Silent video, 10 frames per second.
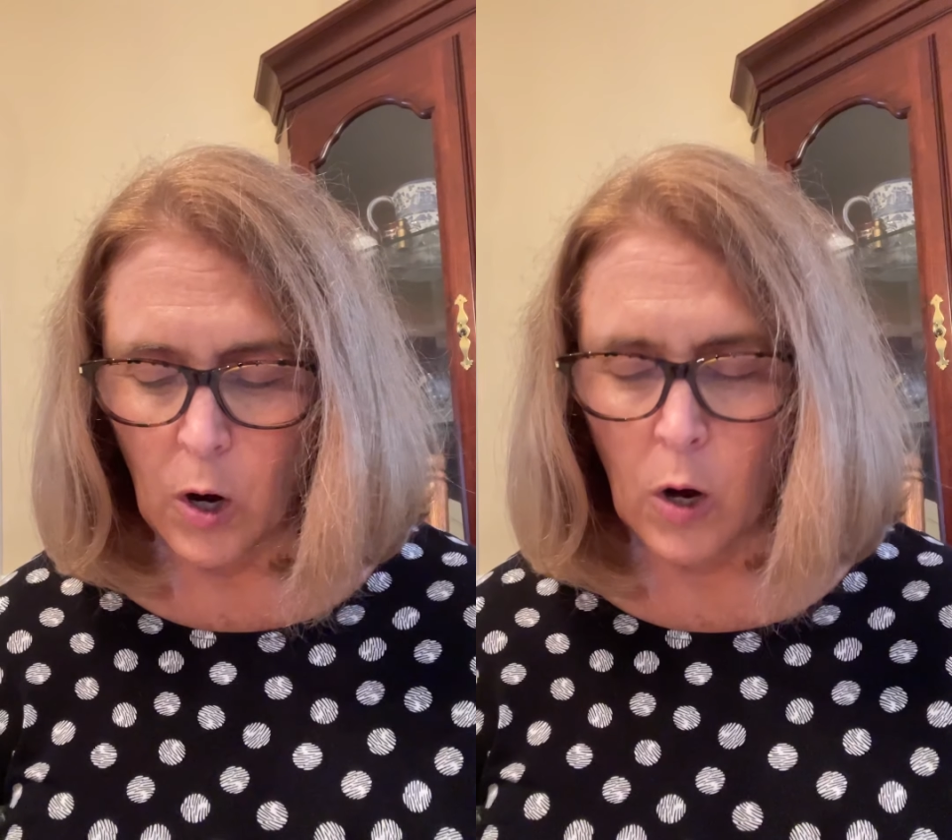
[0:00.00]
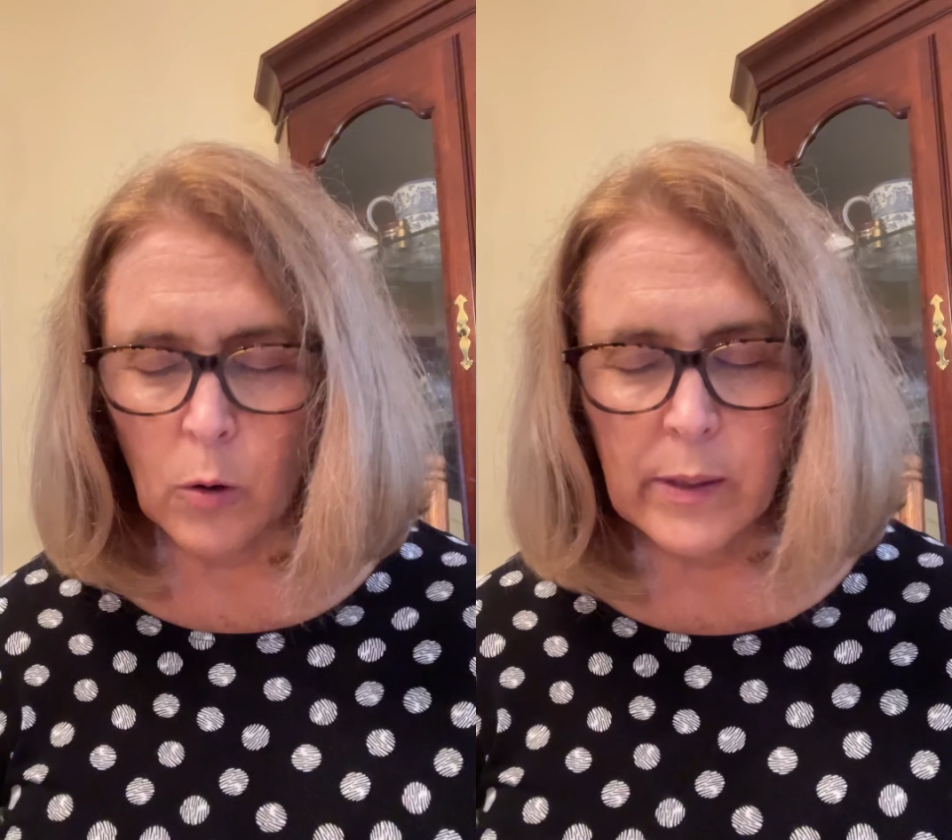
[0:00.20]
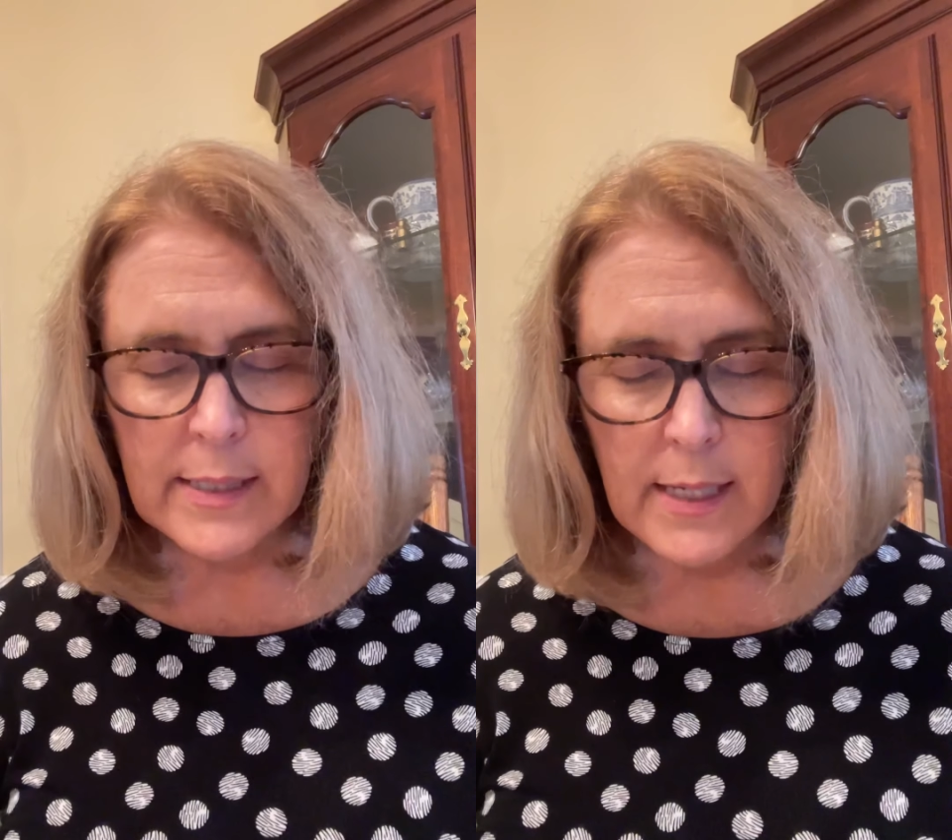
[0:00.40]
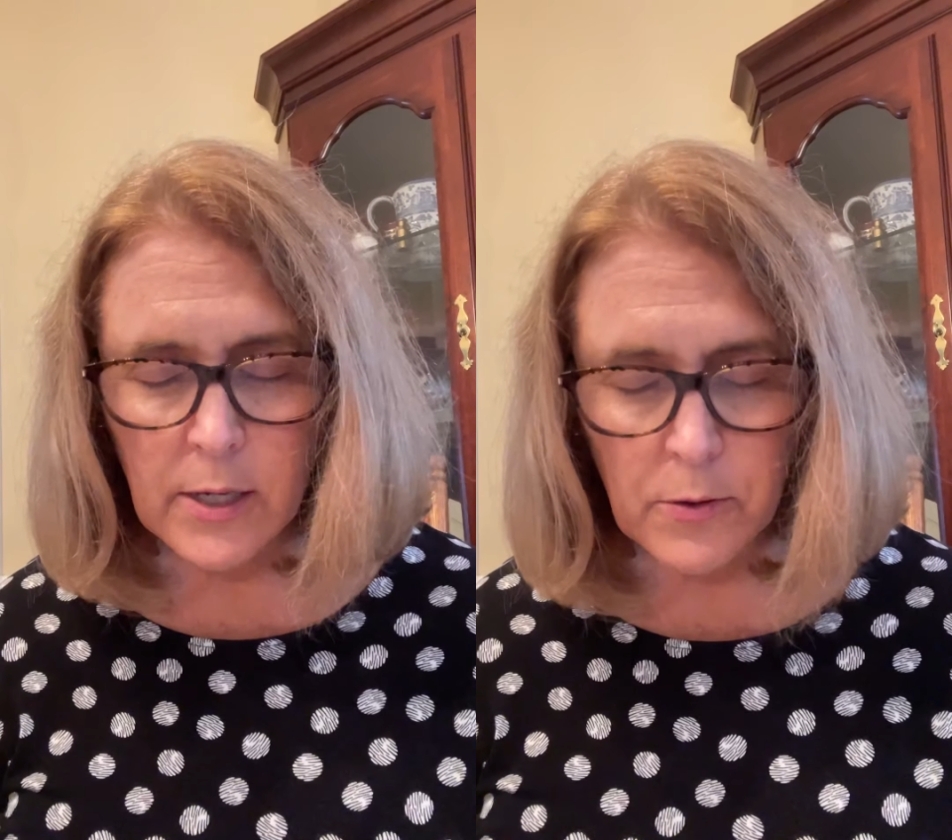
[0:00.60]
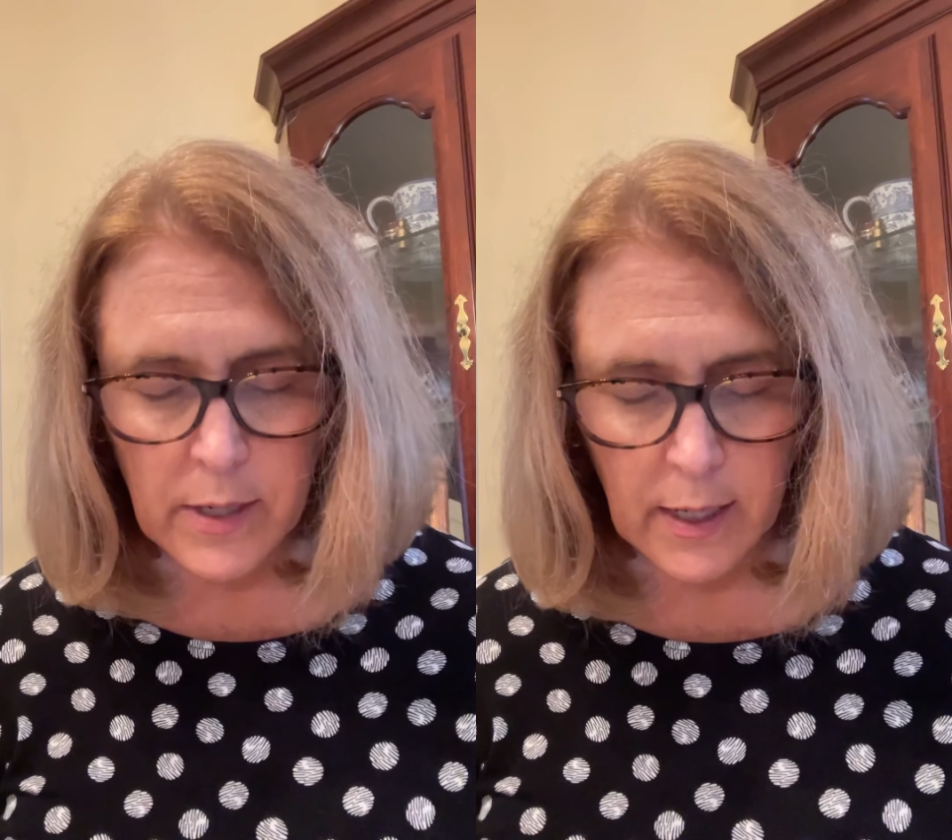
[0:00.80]
always
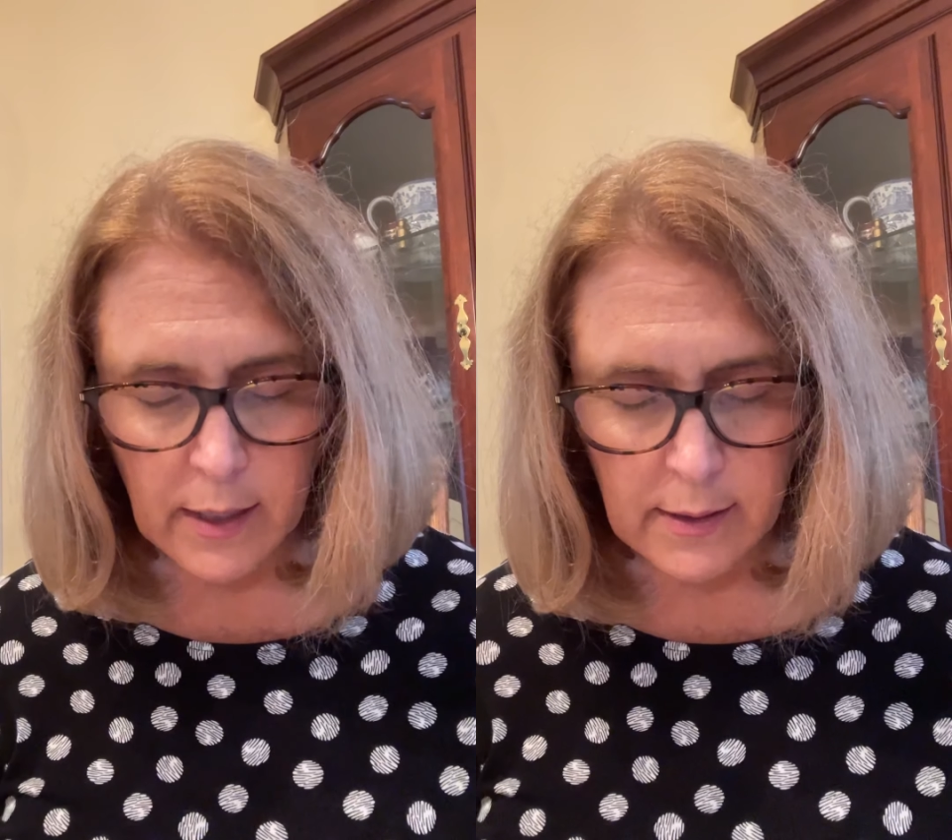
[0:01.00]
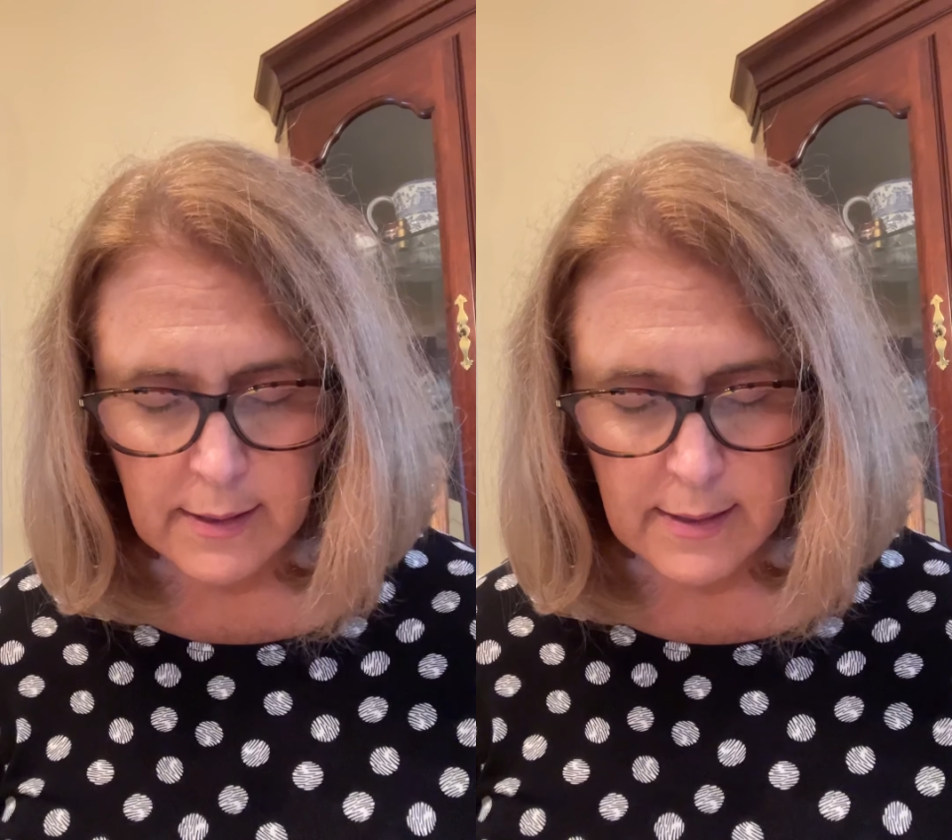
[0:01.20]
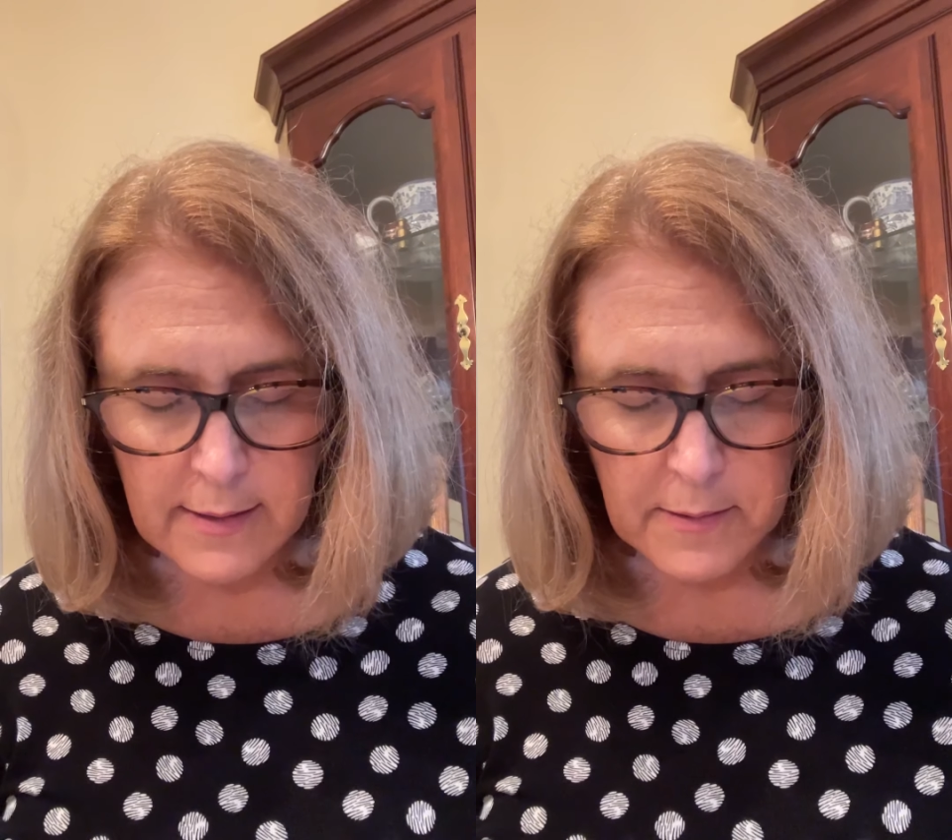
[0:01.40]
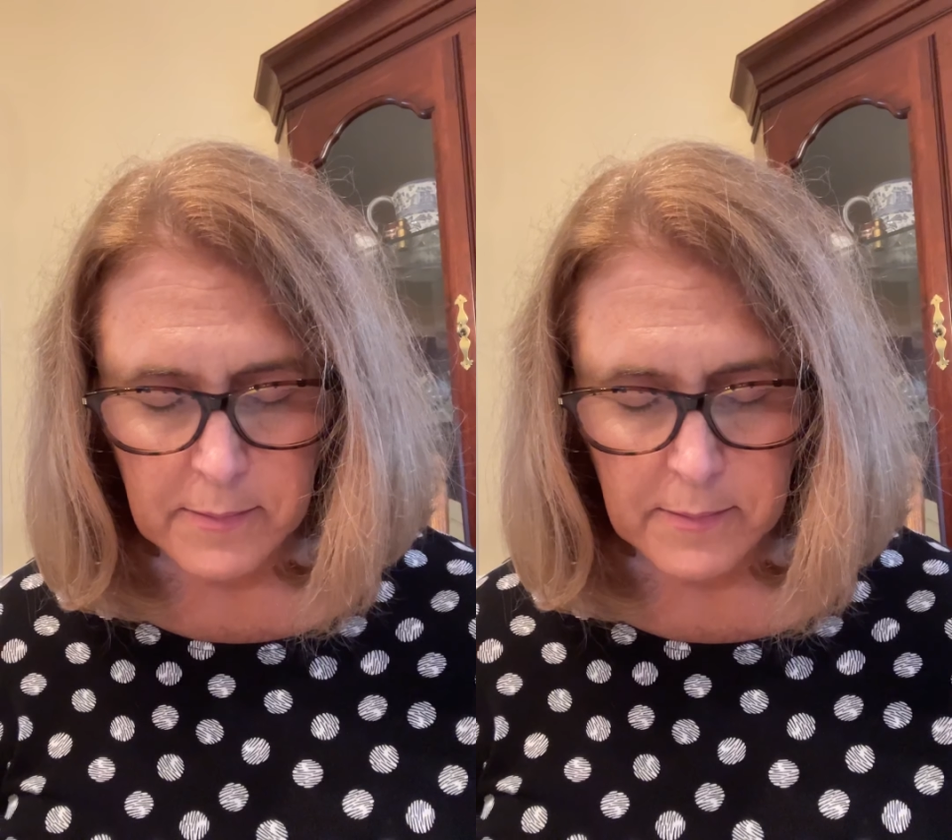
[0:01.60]
hearing us